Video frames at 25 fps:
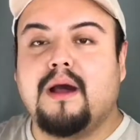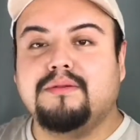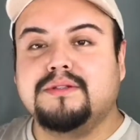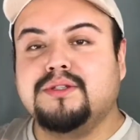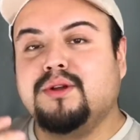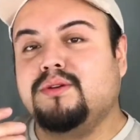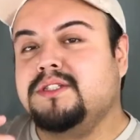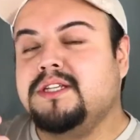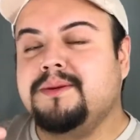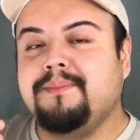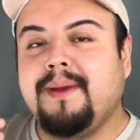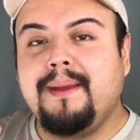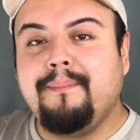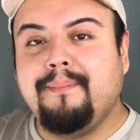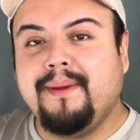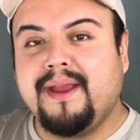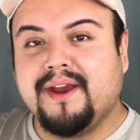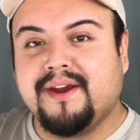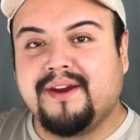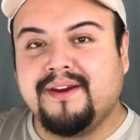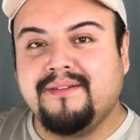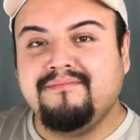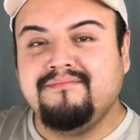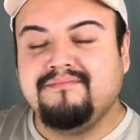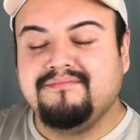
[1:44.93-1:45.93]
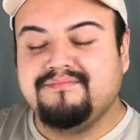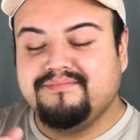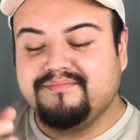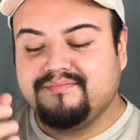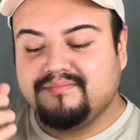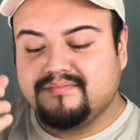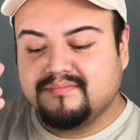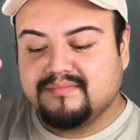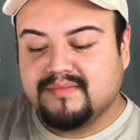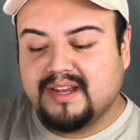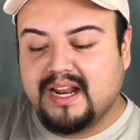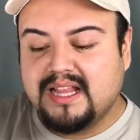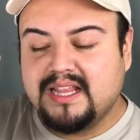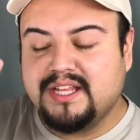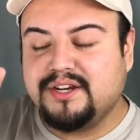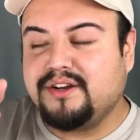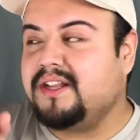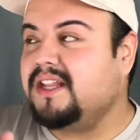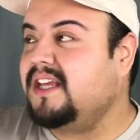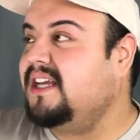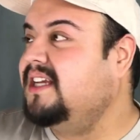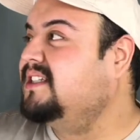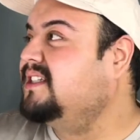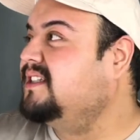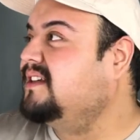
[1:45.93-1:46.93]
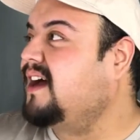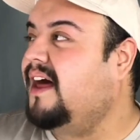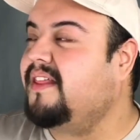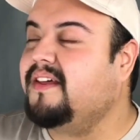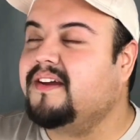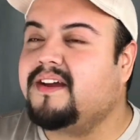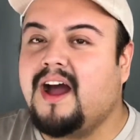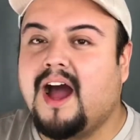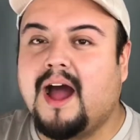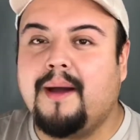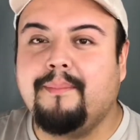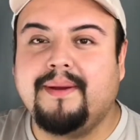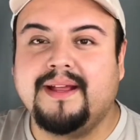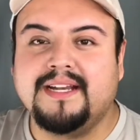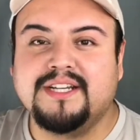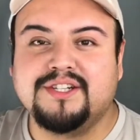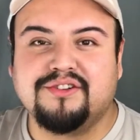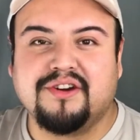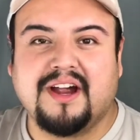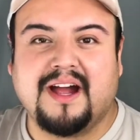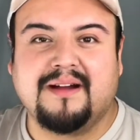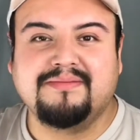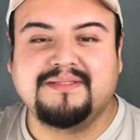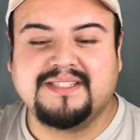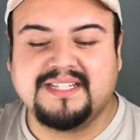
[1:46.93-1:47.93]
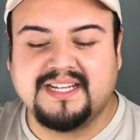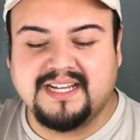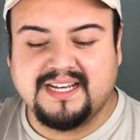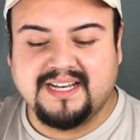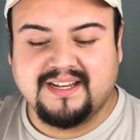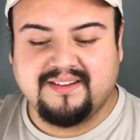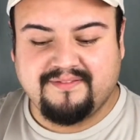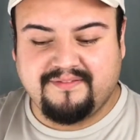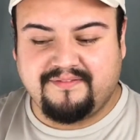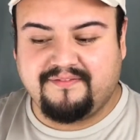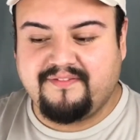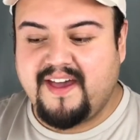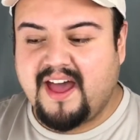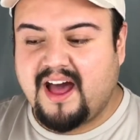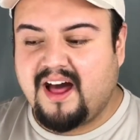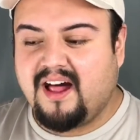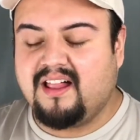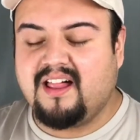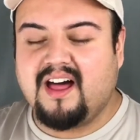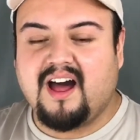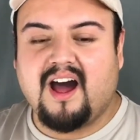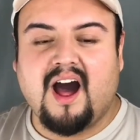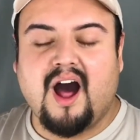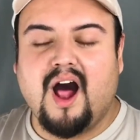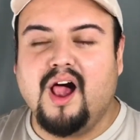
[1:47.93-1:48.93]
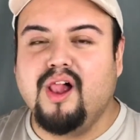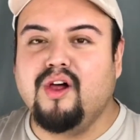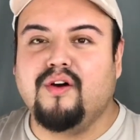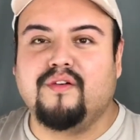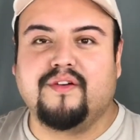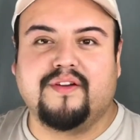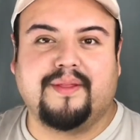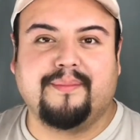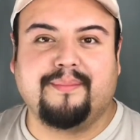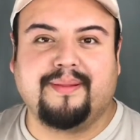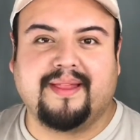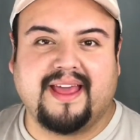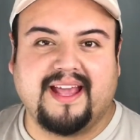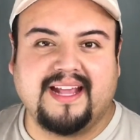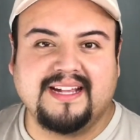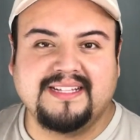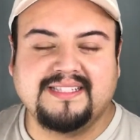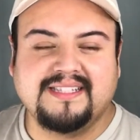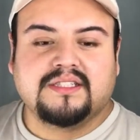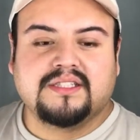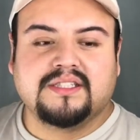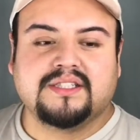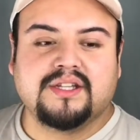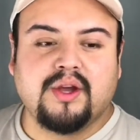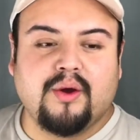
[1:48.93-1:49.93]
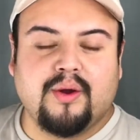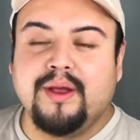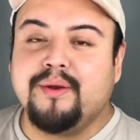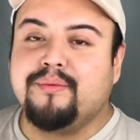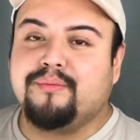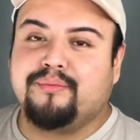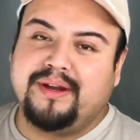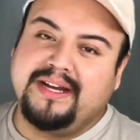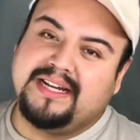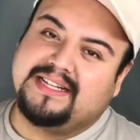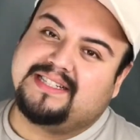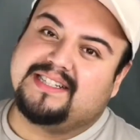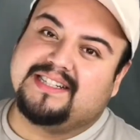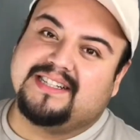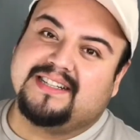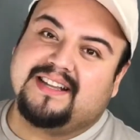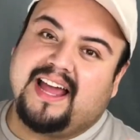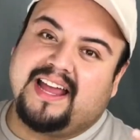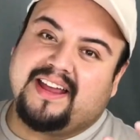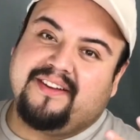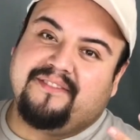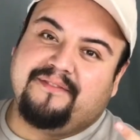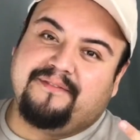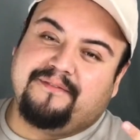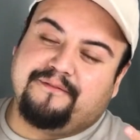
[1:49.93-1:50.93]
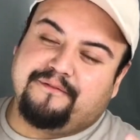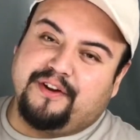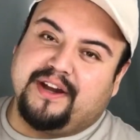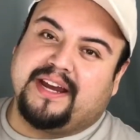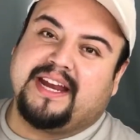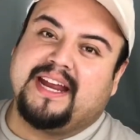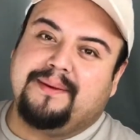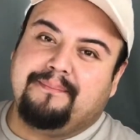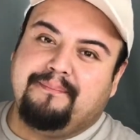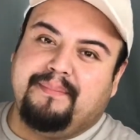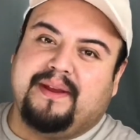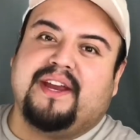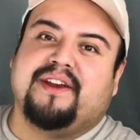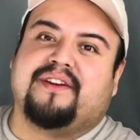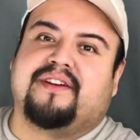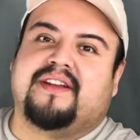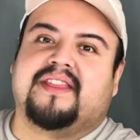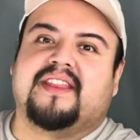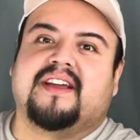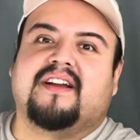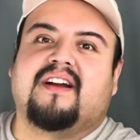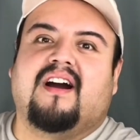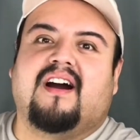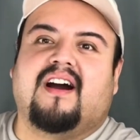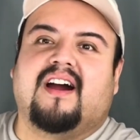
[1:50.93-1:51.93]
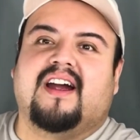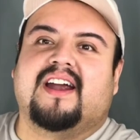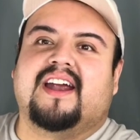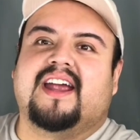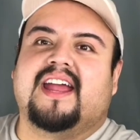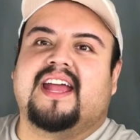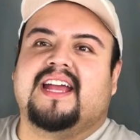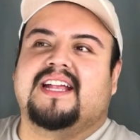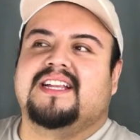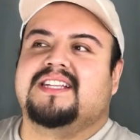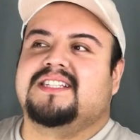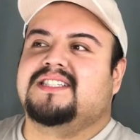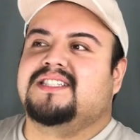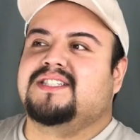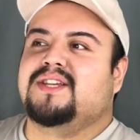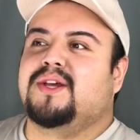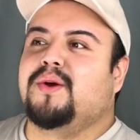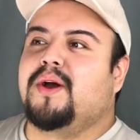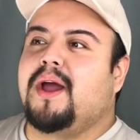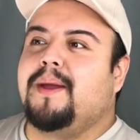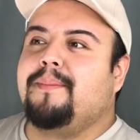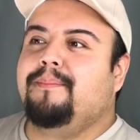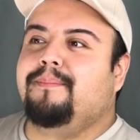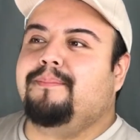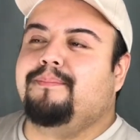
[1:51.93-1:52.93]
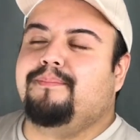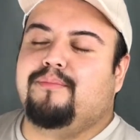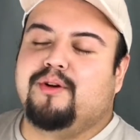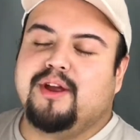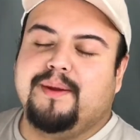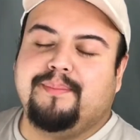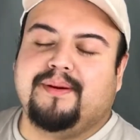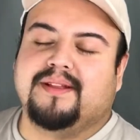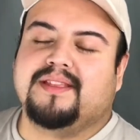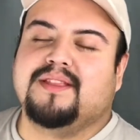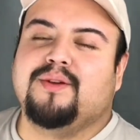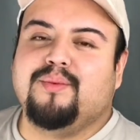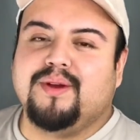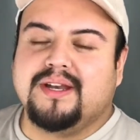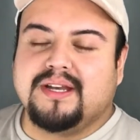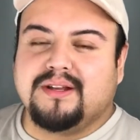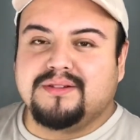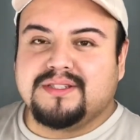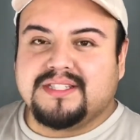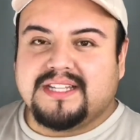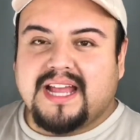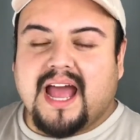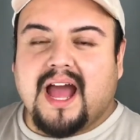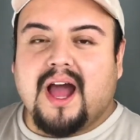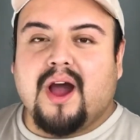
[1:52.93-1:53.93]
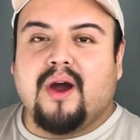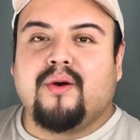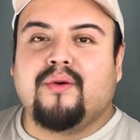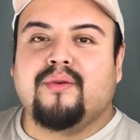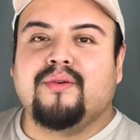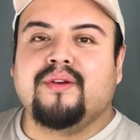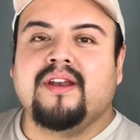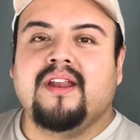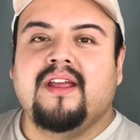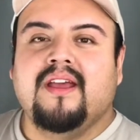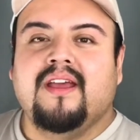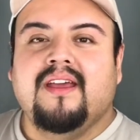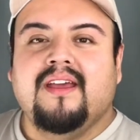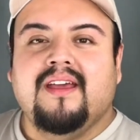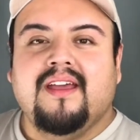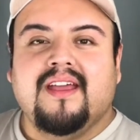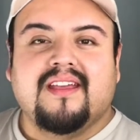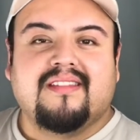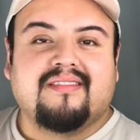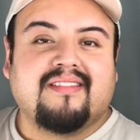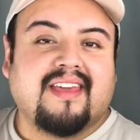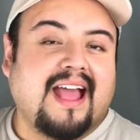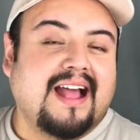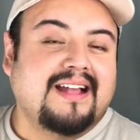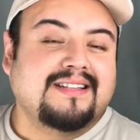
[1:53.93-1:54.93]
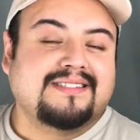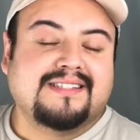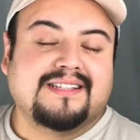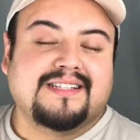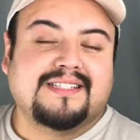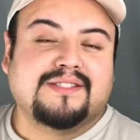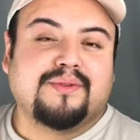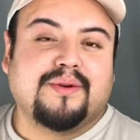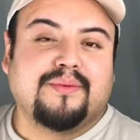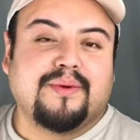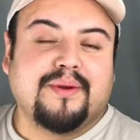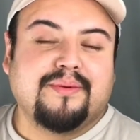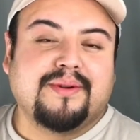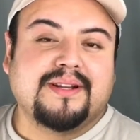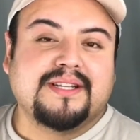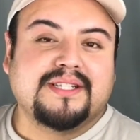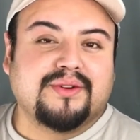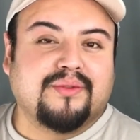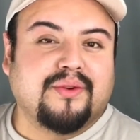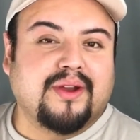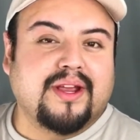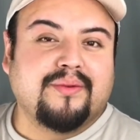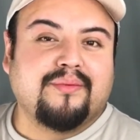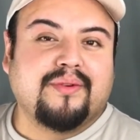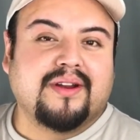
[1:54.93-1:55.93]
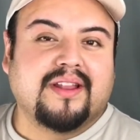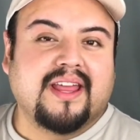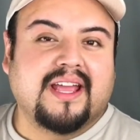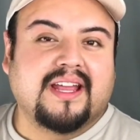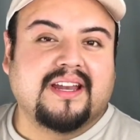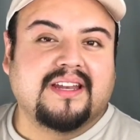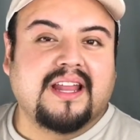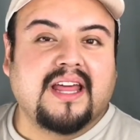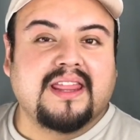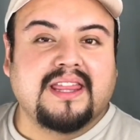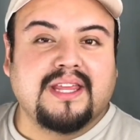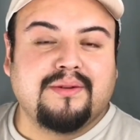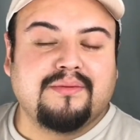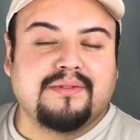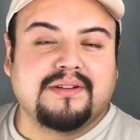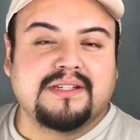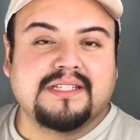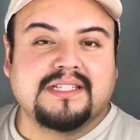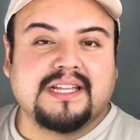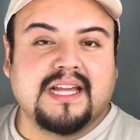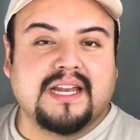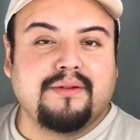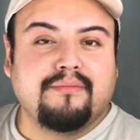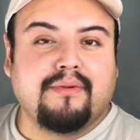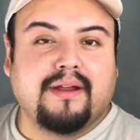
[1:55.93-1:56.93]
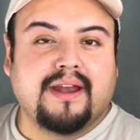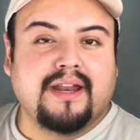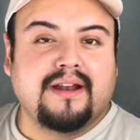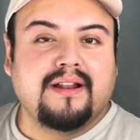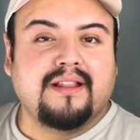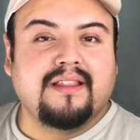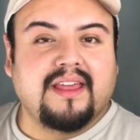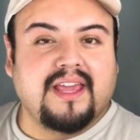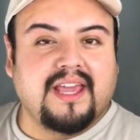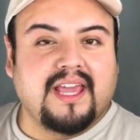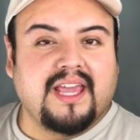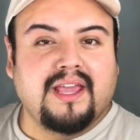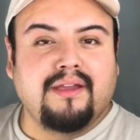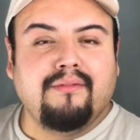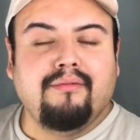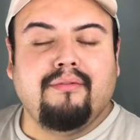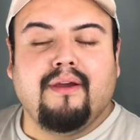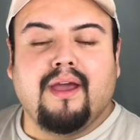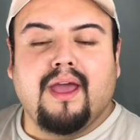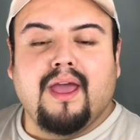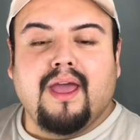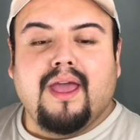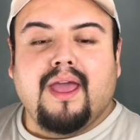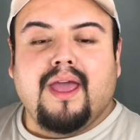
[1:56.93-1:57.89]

I was holding my beer. I literally saw the cop and dropped it, fell all over the place. So it reeked like freaking beer in the car. And so we put the windows down. They asked us what we were doing. We're like, nothing, we're just getting ready to leave.